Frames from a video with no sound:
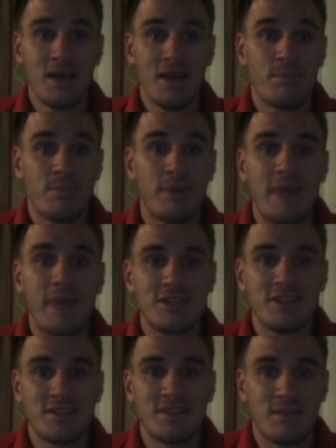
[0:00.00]
But imagine
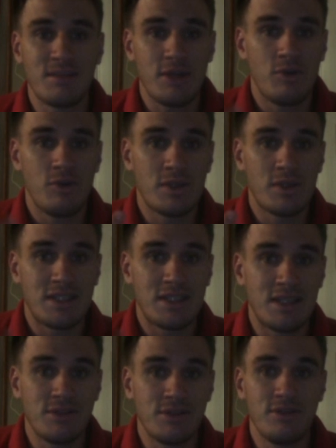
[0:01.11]
somebody who wants to
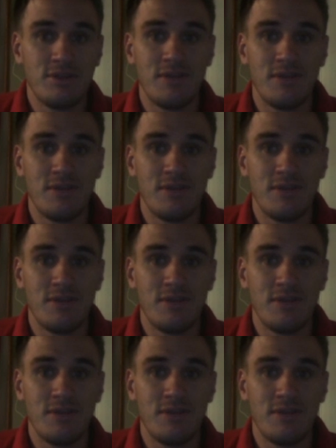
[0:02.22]
kill you